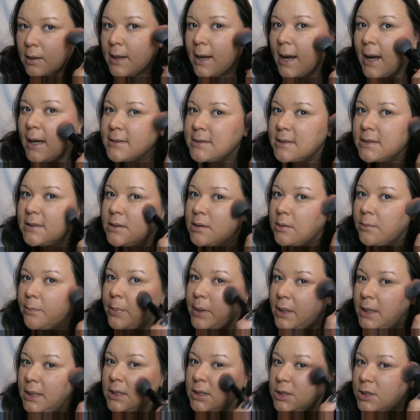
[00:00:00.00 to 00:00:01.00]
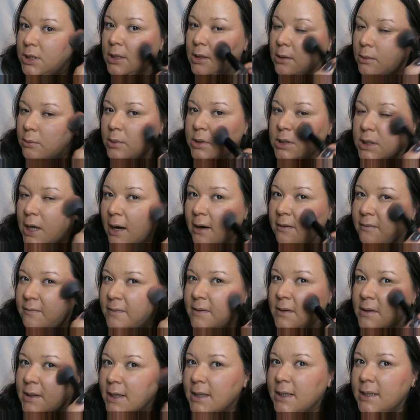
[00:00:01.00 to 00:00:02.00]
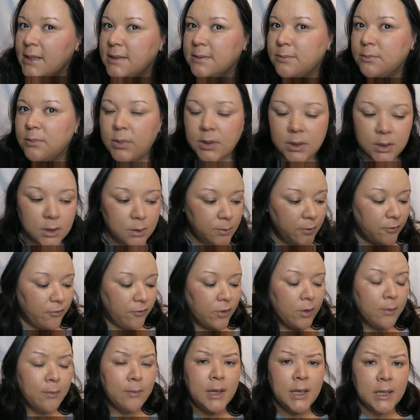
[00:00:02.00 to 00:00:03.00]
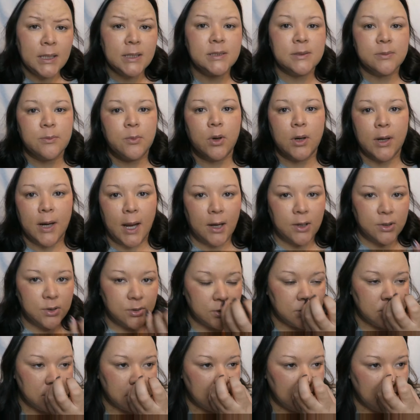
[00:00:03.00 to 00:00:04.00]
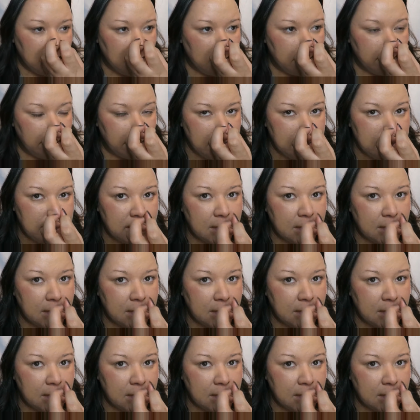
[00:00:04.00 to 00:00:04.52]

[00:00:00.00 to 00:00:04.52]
it has a little peach in it, which I feel like is a little, for me, it's more natural looking on my